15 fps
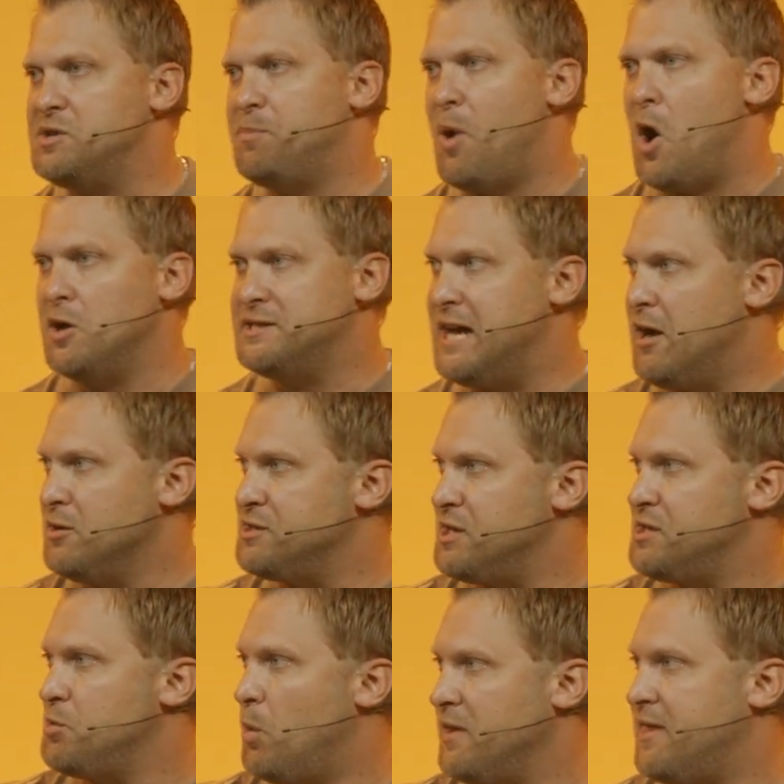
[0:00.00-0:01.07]
Paul tells
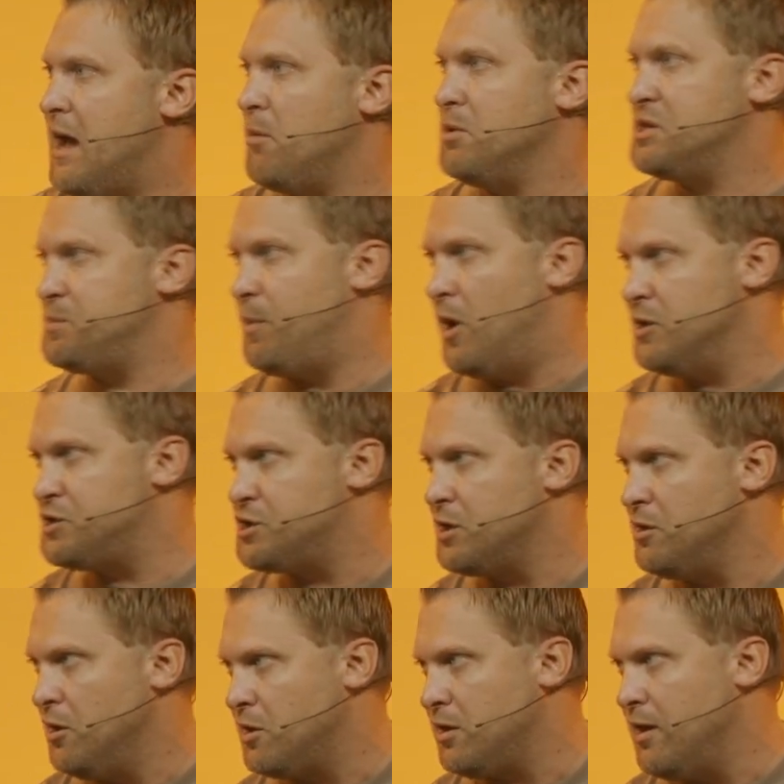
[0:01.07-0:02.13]
us what that response should
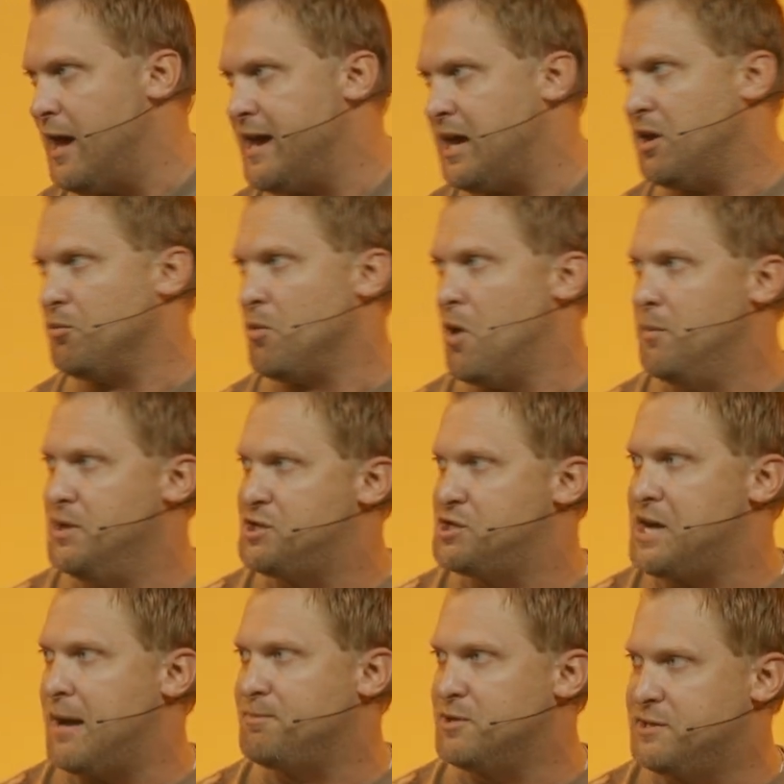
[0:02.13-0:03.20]
look like in Romans
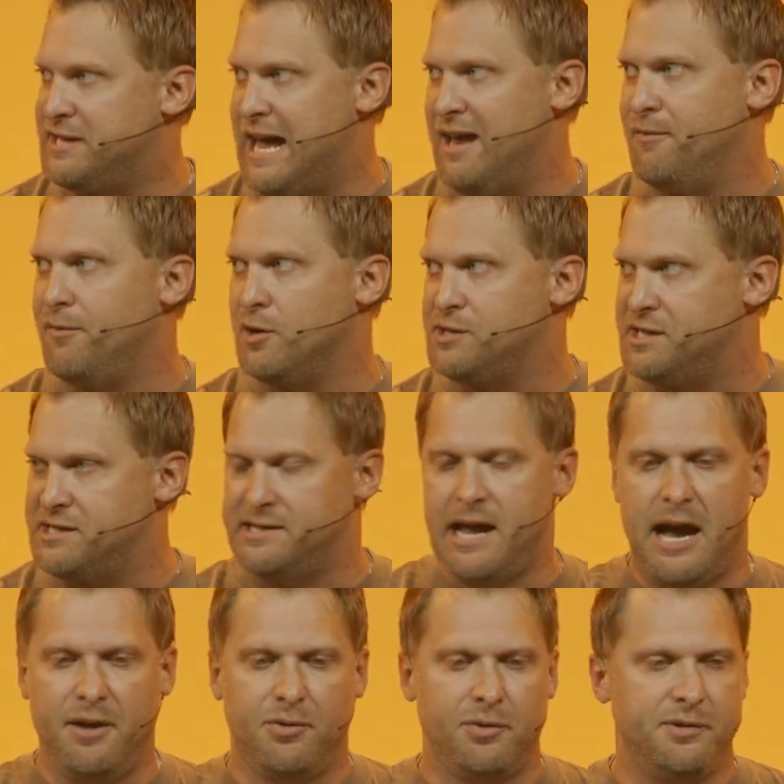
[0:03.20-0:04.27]
chapter 10, verses
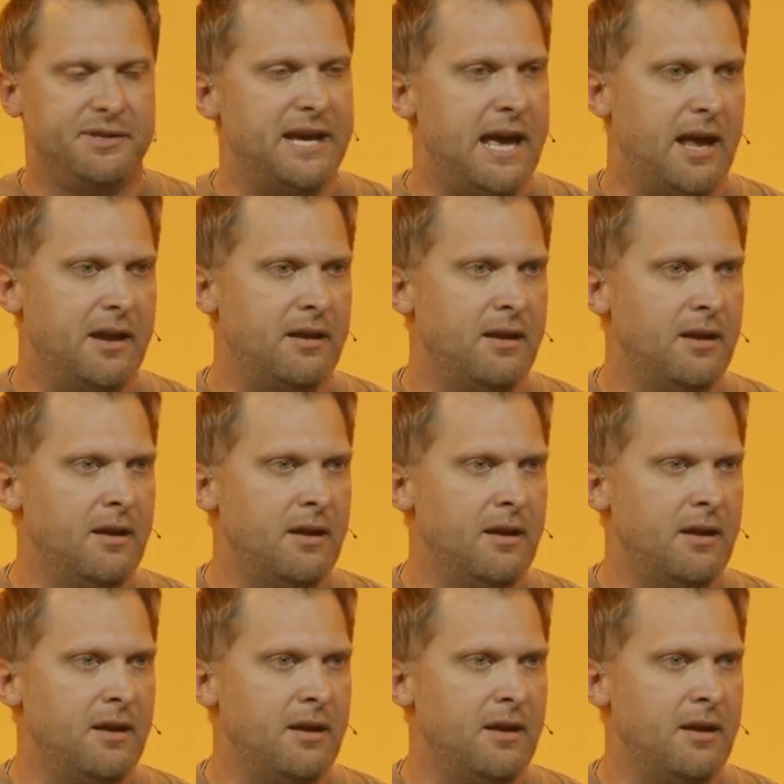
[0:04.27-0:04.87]
9 through 10.